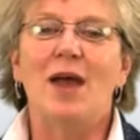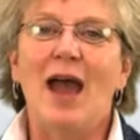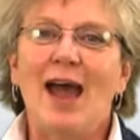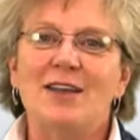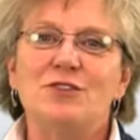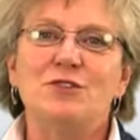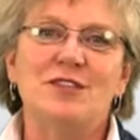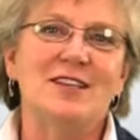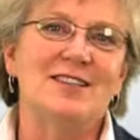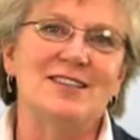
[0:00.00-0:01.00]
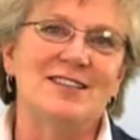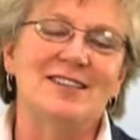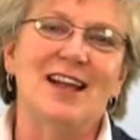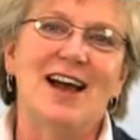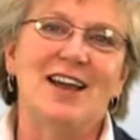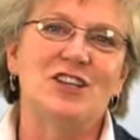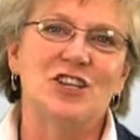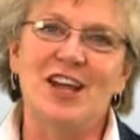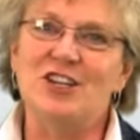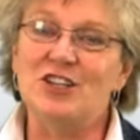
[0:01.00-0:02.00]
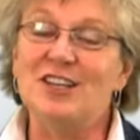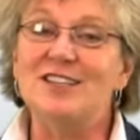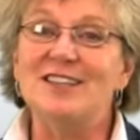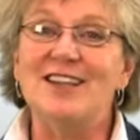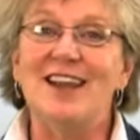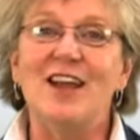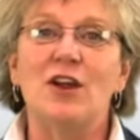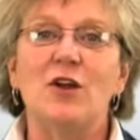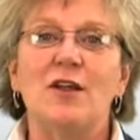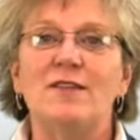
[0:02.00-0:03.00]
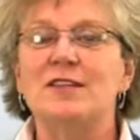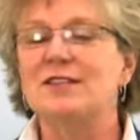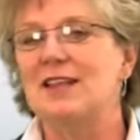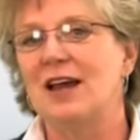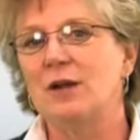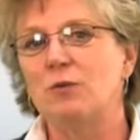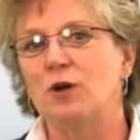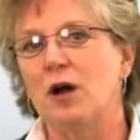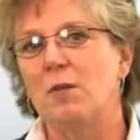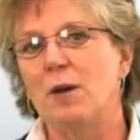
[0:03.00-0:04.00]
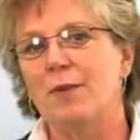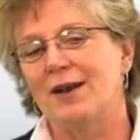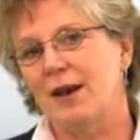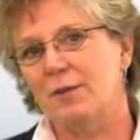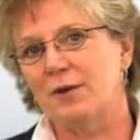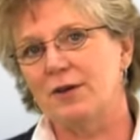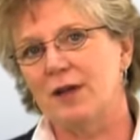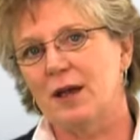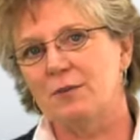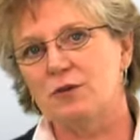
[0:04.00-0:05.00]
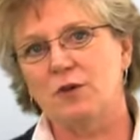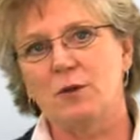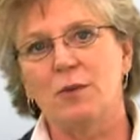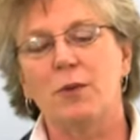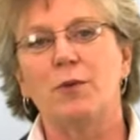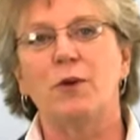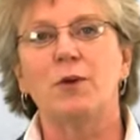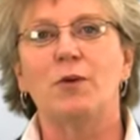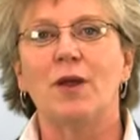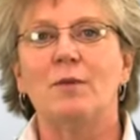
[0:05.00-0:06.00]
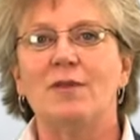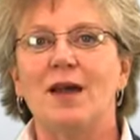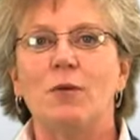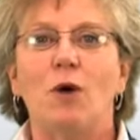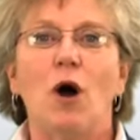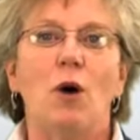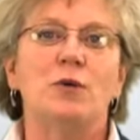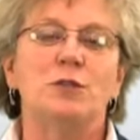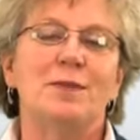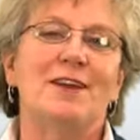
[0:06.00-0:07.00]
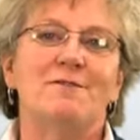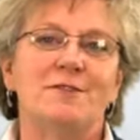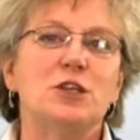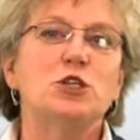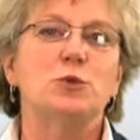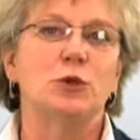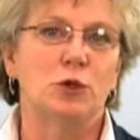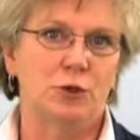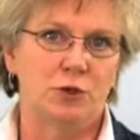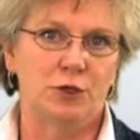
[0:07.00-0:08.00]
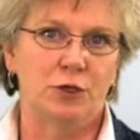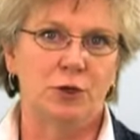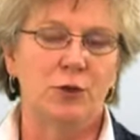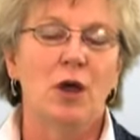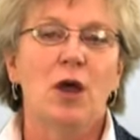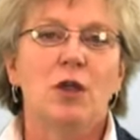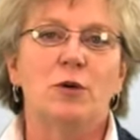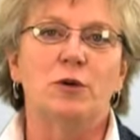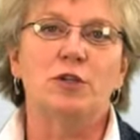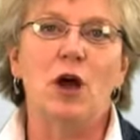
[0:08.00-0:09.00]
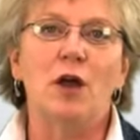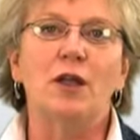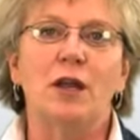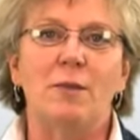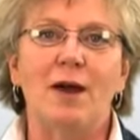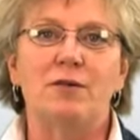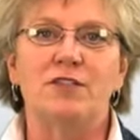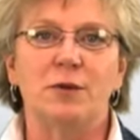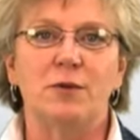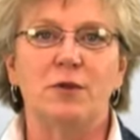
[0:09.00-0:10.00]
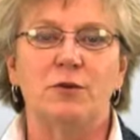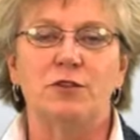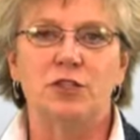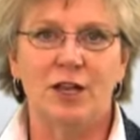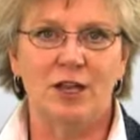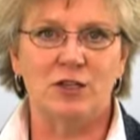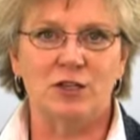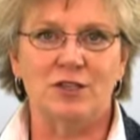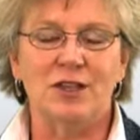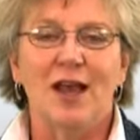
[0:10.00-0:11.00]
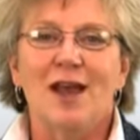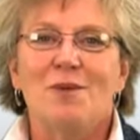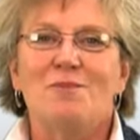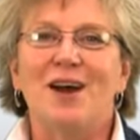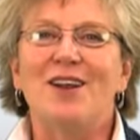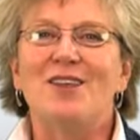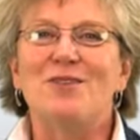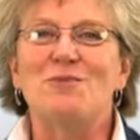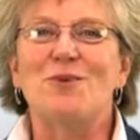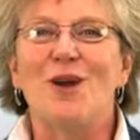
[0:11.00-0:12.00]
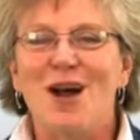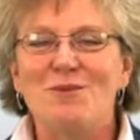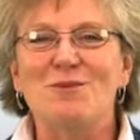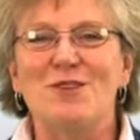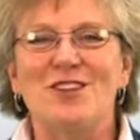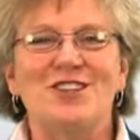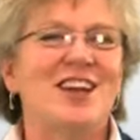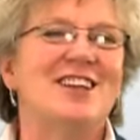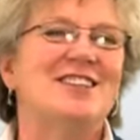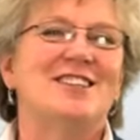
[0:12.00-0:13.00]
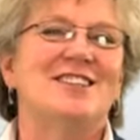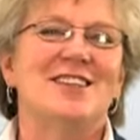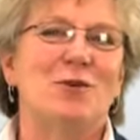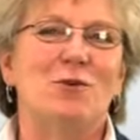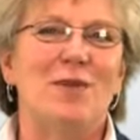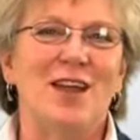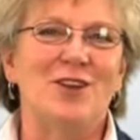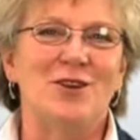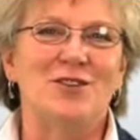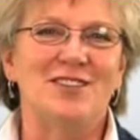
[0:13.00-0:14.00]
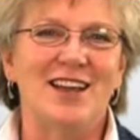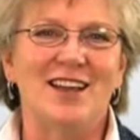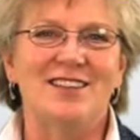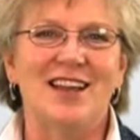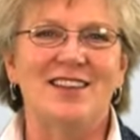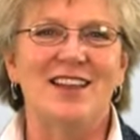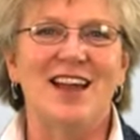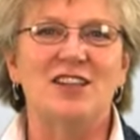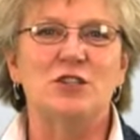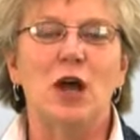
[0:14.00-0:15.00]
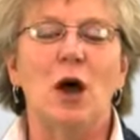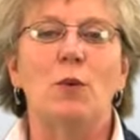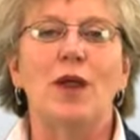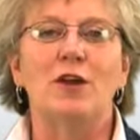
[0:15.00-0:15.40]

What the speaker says: As you see, this slide, change is in the air, and this slide will come up a number of times during my program, and that will always be a visual clue to you that we're talking about some of those changes. But the problem with the changes is they will make no sense unless we